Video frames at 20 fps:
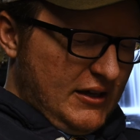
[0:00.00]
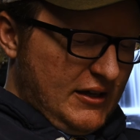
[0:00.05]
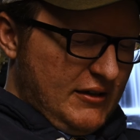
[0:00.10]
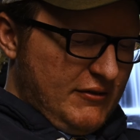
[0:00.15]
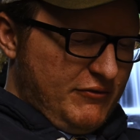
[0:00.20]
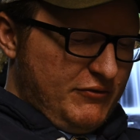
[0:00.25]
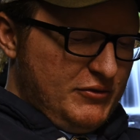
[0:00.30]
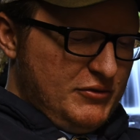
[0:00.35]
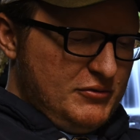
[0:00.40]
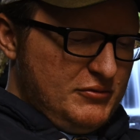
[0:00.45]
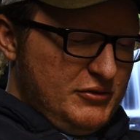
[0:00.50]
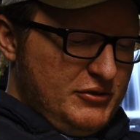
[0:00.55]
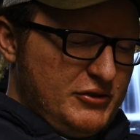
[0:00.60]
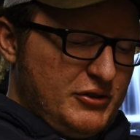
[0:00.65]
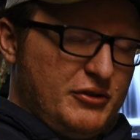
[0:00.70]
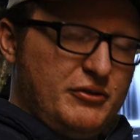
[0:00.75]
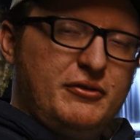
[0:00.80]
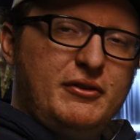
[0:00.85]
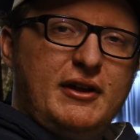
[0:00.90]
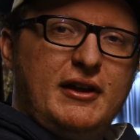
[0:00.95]
If you you
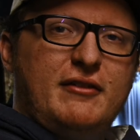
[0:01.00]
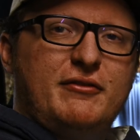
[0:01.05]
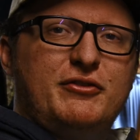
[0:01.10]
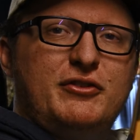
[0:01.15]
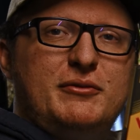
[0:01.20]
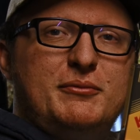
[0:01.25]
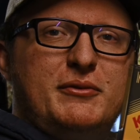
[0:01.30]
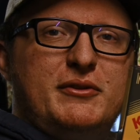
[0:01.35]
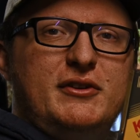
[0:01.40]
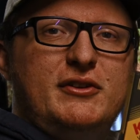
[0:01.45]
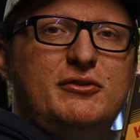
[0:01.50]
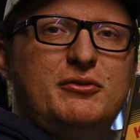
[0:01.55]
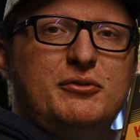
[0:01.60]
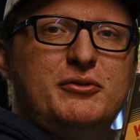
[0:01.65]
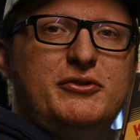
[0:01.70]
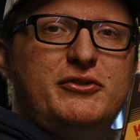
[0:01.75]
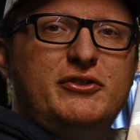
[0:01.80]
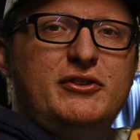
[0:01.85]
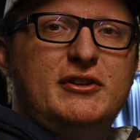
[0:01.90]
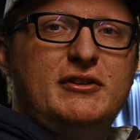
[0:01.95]
know have some of these
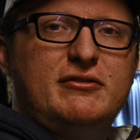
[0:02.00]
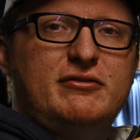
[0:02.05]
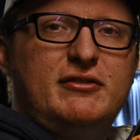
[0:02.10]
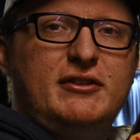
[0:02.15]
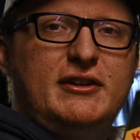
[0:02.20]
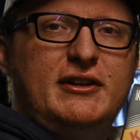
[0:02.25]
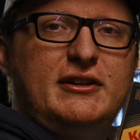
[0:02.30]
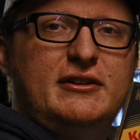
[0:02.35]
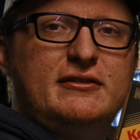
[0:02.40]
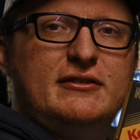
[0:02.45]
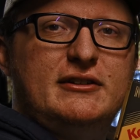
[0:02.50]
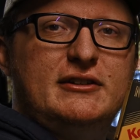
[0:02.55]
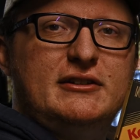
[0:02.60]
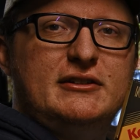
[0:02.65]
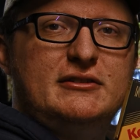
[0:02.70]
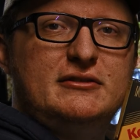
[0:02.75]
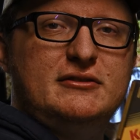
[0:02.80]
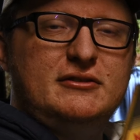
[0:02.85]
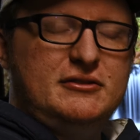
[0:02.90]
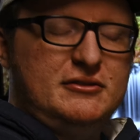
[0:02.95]
old stuff laying
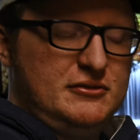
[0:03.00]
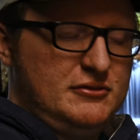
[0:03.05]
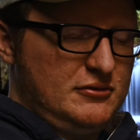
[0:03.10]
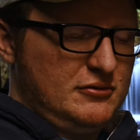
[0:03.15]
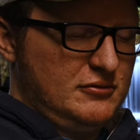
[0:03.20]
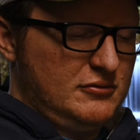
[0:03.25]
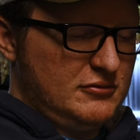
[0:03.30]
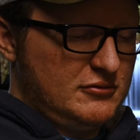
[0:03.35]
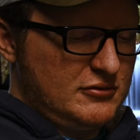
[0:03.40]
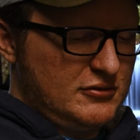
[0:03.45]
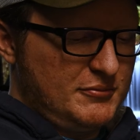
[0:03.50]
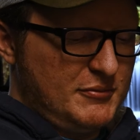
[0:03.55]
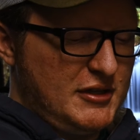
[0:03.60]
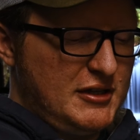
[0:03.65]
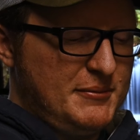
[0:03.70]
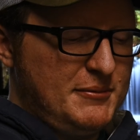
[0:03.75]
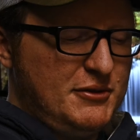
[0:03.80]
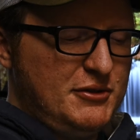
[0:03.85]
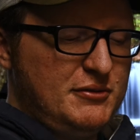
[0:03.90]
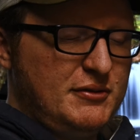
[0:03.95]
around, or
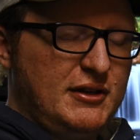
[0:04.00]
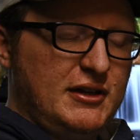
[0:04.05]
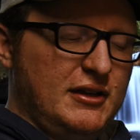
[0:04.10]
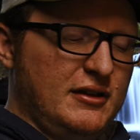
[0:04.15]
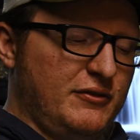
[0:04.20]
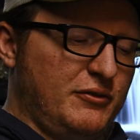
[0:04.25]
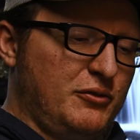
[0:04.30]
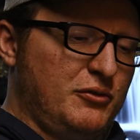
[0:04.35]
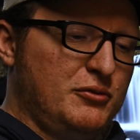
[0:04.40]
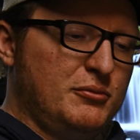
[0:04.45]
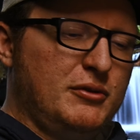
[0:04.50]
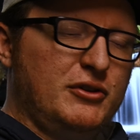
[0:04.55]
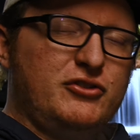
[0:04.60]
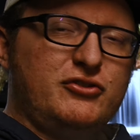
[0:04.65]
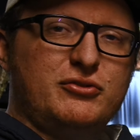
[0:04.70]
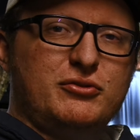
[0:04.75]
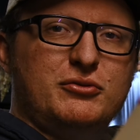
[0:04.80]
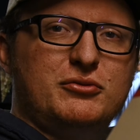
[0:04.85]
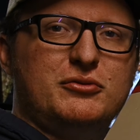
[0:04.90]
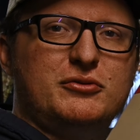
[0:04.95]
maybe you have a whole
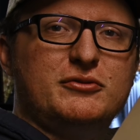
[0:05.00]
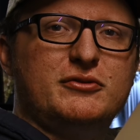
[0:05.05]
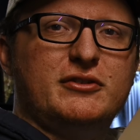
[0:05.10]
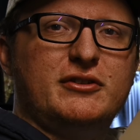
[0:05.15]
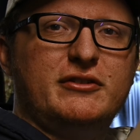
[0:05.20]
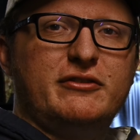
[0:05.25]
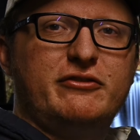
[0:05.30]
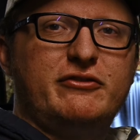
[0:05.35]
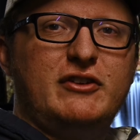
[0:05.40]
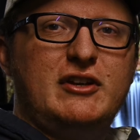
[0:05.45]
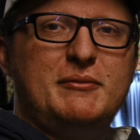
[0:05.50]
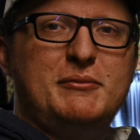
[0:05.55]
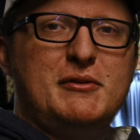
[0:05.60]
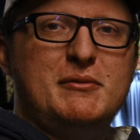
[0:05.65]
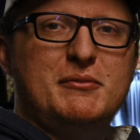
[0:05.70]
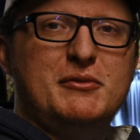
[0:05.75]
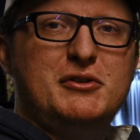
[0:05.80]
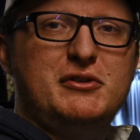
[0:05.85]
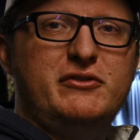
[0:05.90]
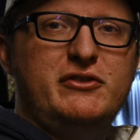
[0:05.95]
bunch of old
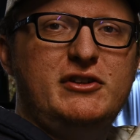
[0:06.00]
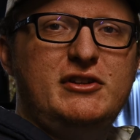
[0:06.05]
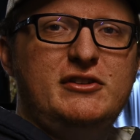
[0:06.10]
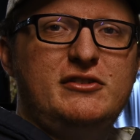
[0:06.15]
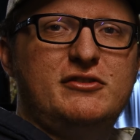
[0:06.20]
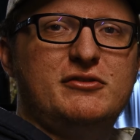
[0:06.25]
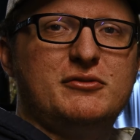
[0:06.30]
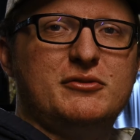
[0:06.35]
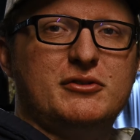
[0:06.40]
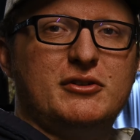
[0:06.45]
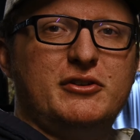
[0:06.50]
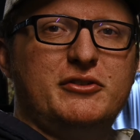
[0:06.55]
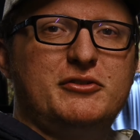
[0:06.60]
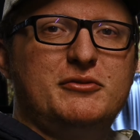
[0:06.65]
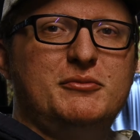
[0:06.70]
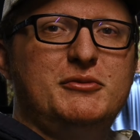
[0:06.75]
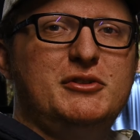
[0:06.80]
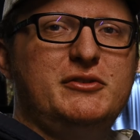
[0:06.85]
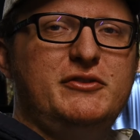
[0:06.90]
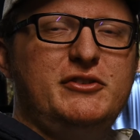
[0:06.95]
family movies or
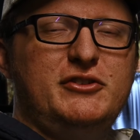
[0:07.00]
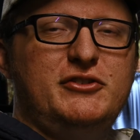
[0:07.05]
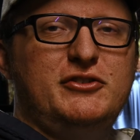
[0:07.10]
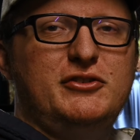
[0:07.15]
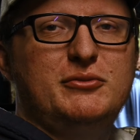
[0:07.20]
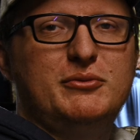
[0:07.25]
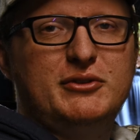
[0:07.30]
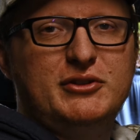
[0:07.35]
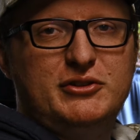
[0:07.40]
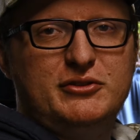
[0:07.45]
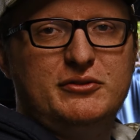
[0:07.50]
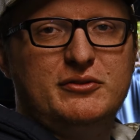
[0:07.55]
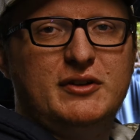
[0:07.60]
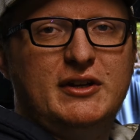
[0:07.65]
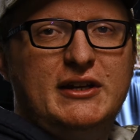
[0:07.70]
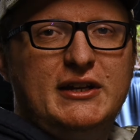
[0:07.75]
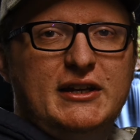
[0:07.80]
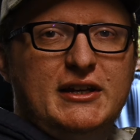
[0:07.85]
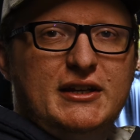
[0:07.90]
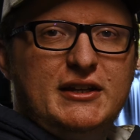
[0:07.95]
other movies you want to
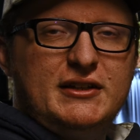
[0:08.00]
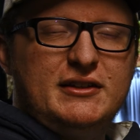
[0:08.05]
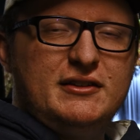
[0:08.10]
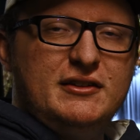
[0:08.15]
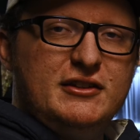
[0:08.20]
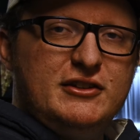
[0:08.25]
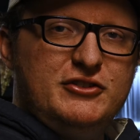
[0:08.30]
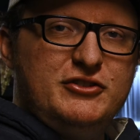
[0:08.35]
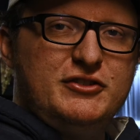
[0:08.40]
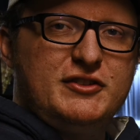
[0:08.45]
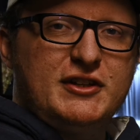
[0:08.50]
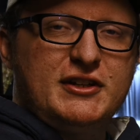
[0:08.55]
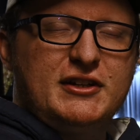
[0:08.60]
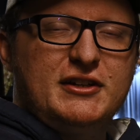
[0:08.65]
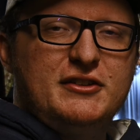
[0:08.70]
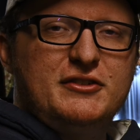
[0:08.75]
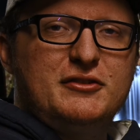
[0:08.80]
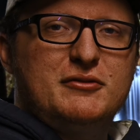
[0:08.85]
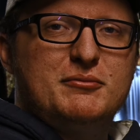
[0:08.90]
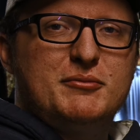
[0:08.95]

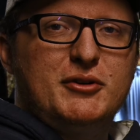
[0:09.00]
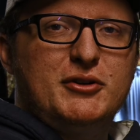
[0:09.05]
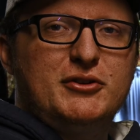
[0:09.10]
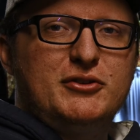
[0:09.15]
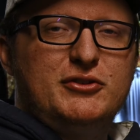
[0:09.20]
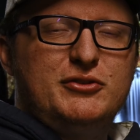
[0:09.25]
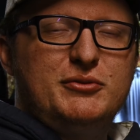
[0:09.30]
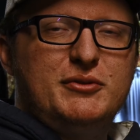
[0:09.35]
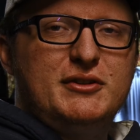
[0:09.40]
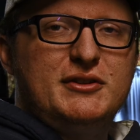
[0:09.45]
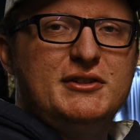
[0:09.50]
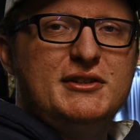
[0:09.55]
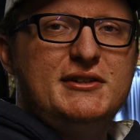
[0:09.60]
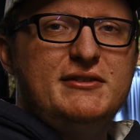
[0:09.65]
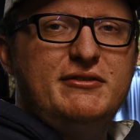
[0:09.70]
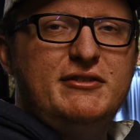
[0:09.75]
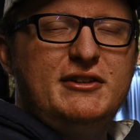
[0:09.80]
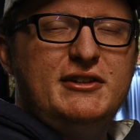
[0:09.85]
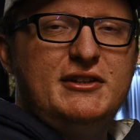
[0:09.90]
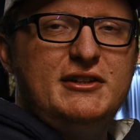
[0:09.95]
digitize and burn to a
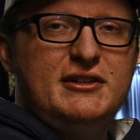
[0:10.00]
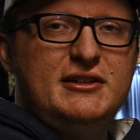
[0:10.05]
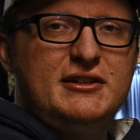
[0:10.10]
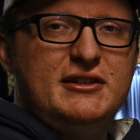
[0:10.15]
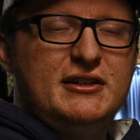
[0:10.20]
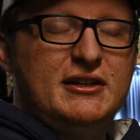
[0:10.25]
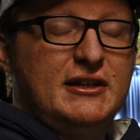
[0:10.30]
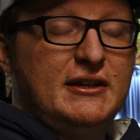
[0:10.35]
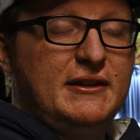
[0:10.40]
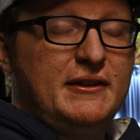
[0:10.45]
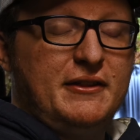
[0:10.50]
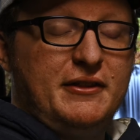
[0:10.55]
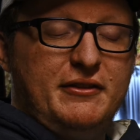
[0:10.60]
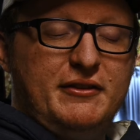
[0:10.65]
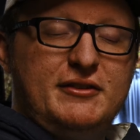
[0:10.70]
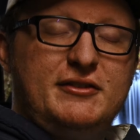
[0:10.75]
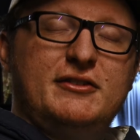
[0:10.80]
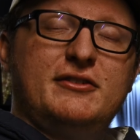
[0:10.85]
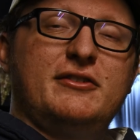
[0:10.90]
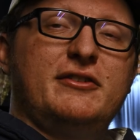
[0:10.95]
DVD,
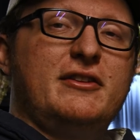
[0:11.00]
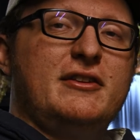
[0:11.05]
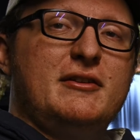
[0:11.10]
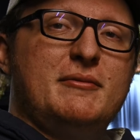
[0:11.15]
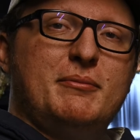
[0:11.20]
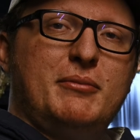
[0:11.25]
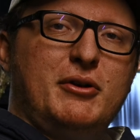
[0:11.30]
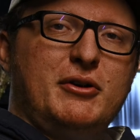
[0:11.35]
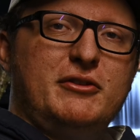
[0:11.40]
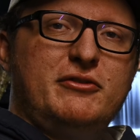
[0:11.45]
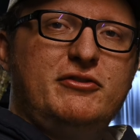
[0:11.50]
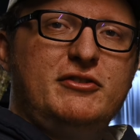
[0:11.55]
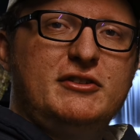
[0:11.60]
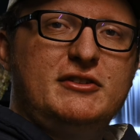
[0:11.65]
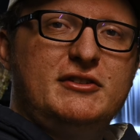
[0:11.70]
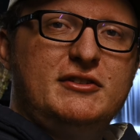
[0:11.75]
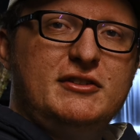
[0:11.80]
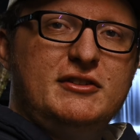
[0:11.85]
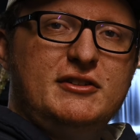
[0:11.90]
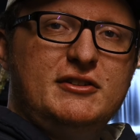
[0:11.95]
this is the
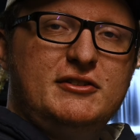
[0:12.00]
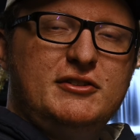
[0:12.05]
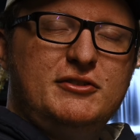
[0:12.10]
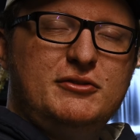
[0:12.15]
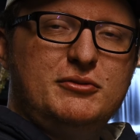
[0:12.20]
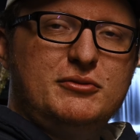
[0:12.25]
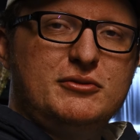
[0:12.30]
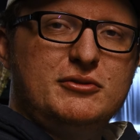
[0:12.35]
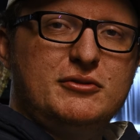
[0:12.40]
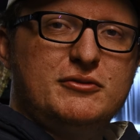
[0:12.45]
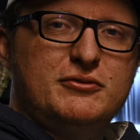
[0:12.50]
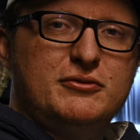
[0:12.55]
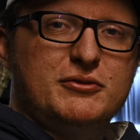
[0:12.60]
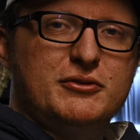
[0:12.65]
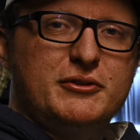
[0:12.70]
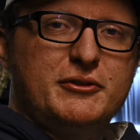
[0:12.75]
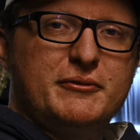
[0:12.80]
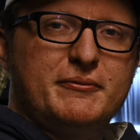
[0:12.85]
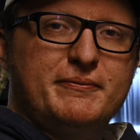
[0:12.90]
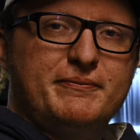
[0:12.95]
perfect uh, tutorial
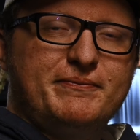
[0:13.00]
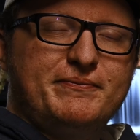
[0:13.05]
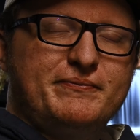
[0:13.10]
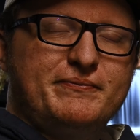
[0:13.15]
for you.